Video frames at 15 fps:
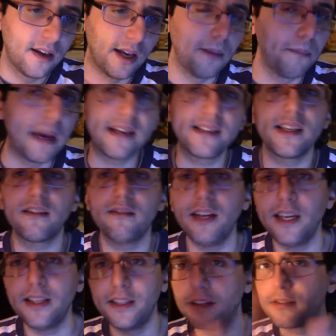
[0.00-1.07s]

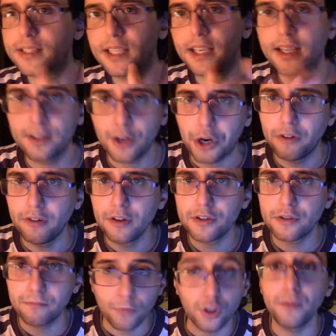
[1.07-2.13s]
Basically, DLC
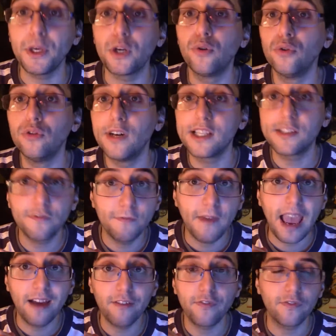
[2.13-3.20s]
trailers going to be cool as
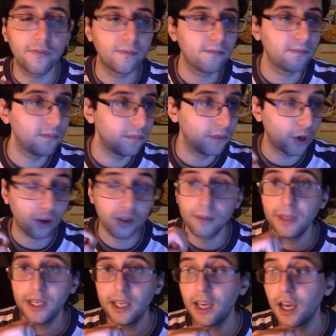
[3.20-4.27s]
F. They're
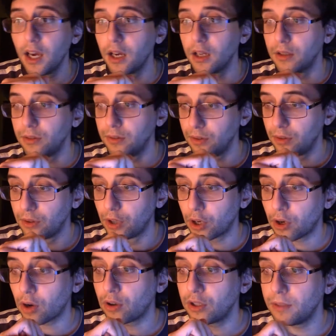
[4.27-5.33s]

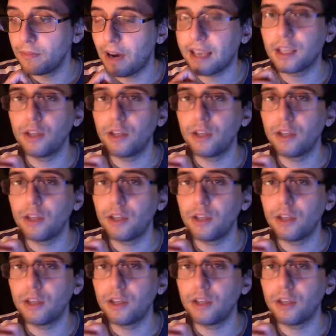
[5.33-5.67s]
not going to like you